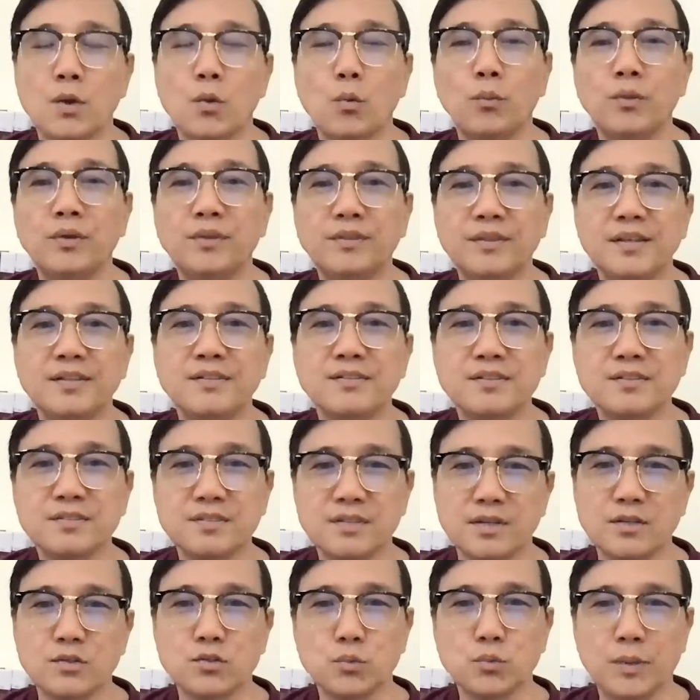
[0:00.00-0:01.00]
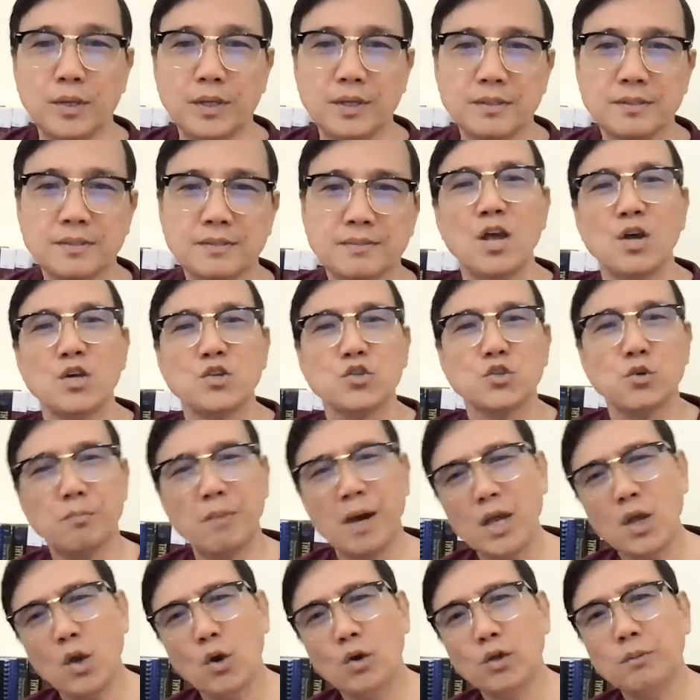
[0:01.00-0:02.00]
within 6 weeks. So
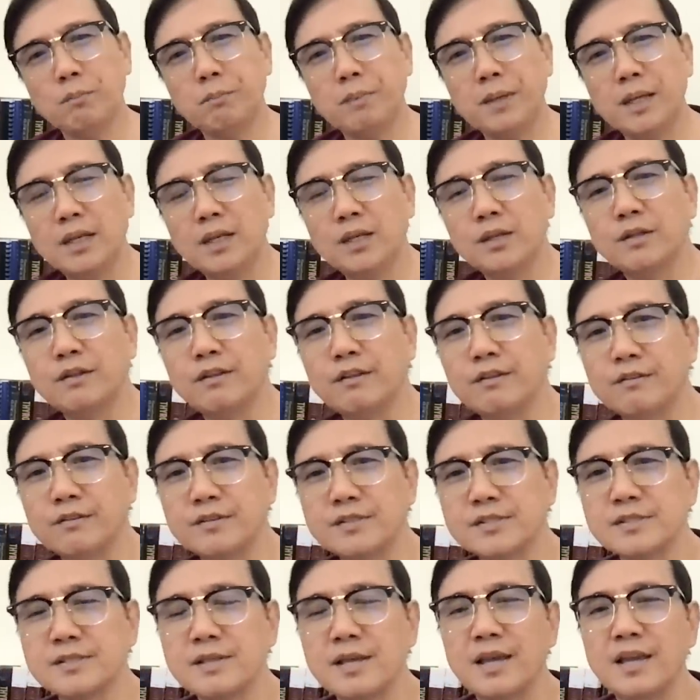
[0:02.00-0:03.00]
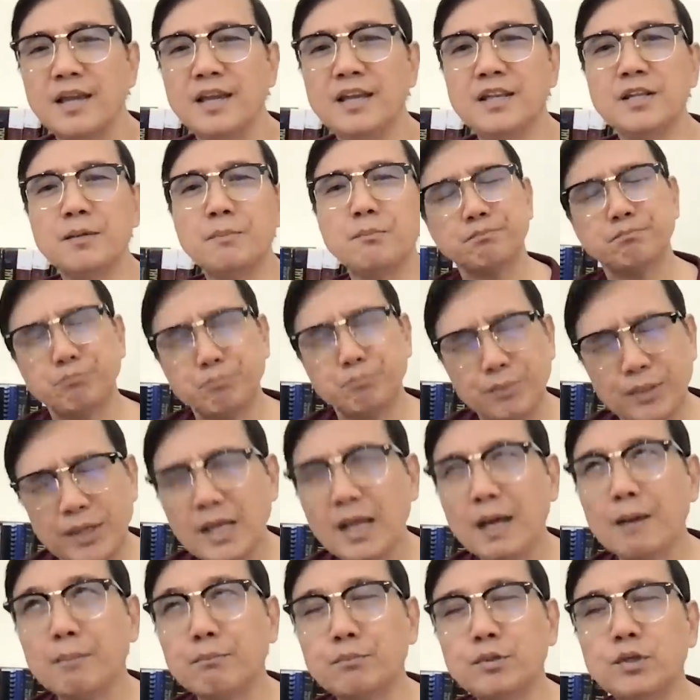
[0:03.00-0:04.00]
my own opinion is, in the
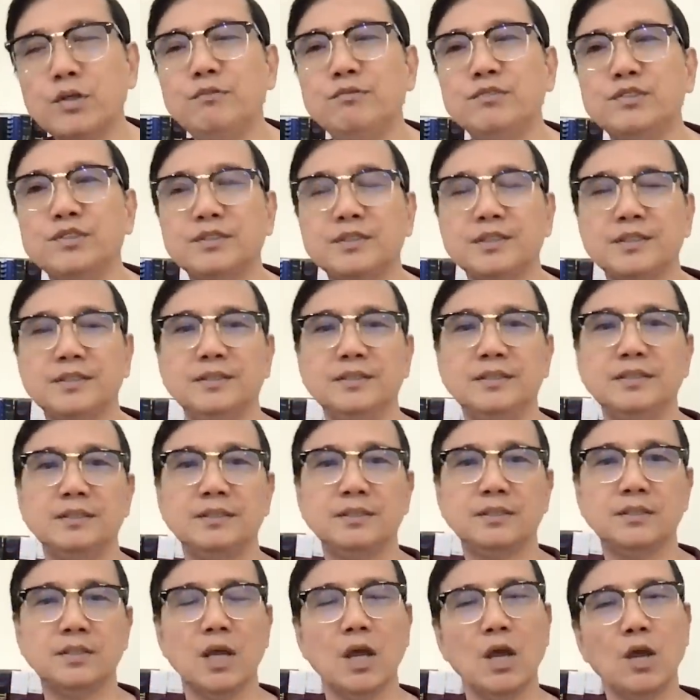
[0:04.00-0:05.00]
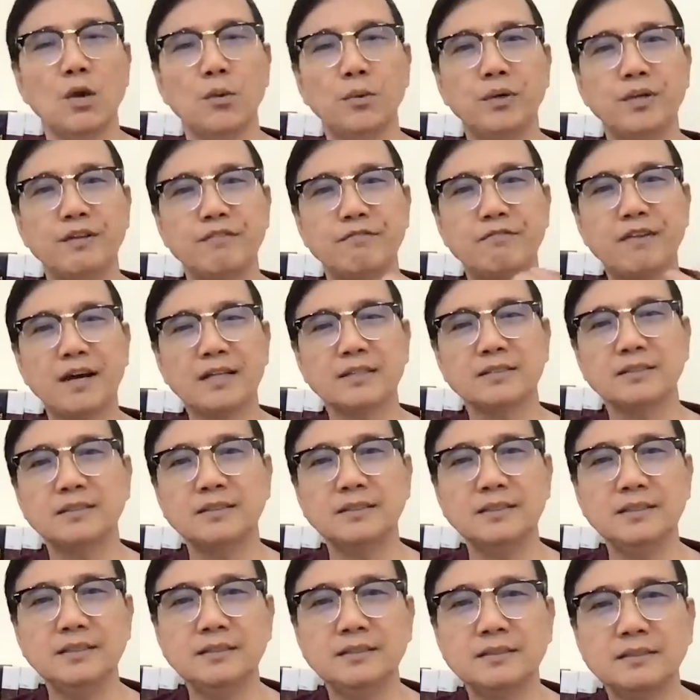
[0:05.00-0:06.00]
pre-approved studies where the
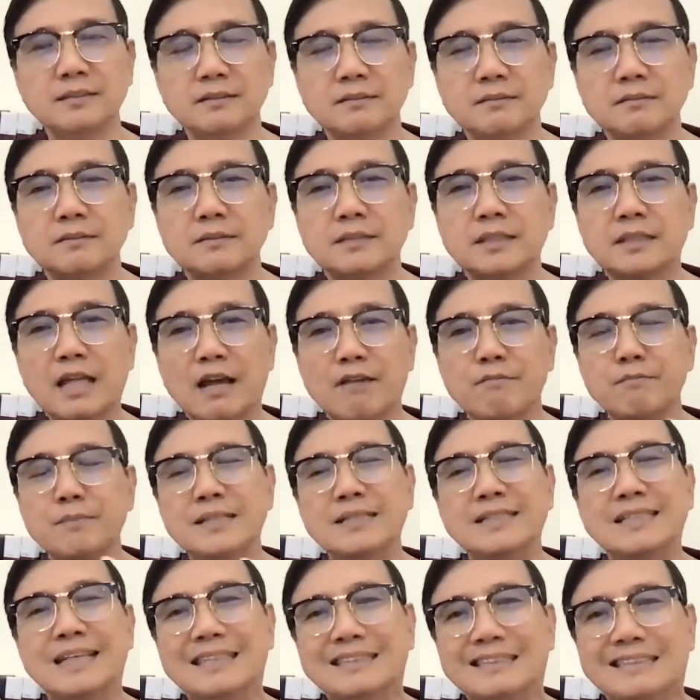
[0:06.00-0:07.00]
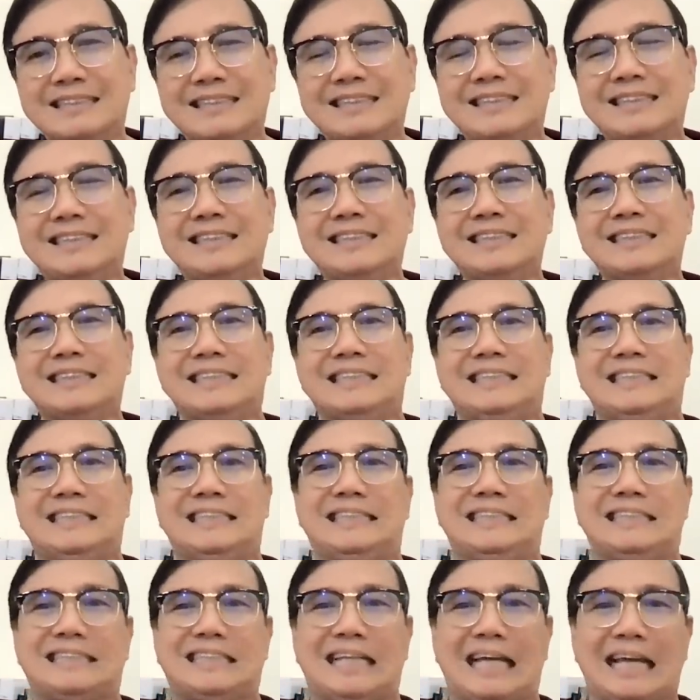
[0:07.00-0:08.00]
vaccines that have been tested
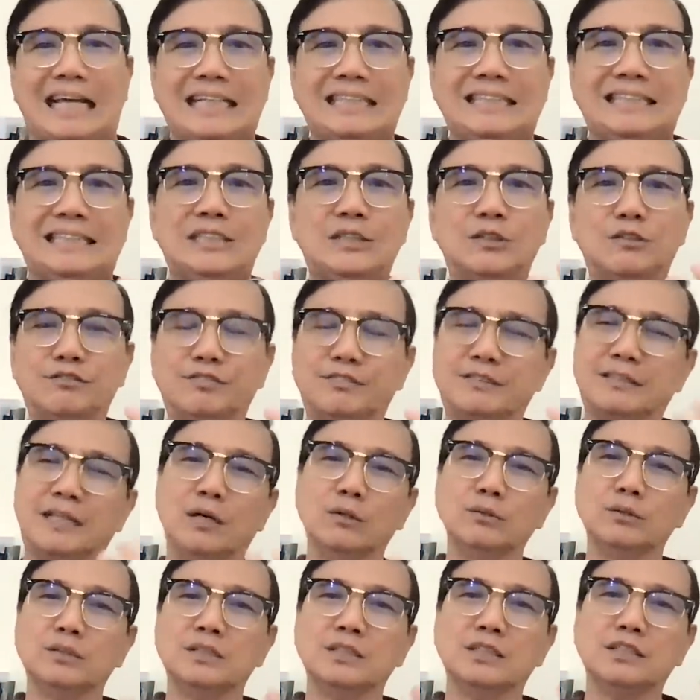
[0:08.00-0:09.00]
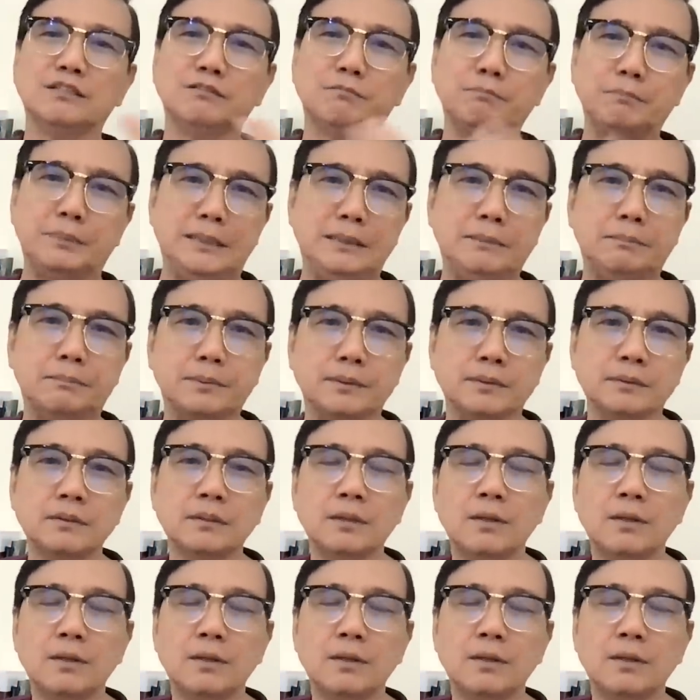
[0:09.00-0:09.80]
in tens of thousands of people,